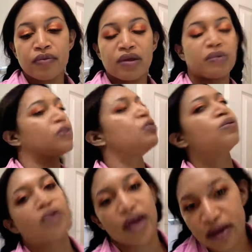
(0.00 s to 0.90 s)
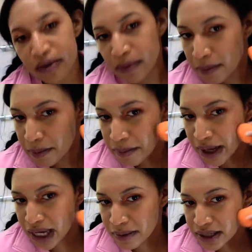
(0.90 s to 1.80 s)
They were cool like
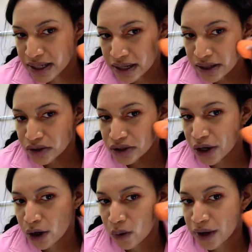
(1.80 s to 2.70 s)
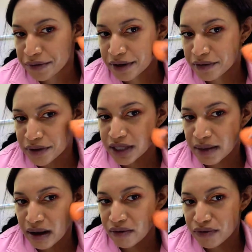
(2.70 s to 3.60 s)
maybe 10 years ago or whenever they first
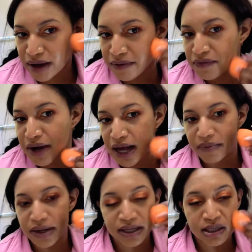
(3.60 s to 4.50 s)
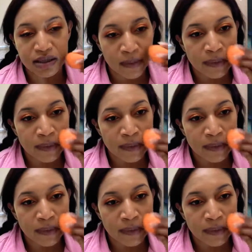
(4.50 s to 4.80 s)
came out for like 5 minutes.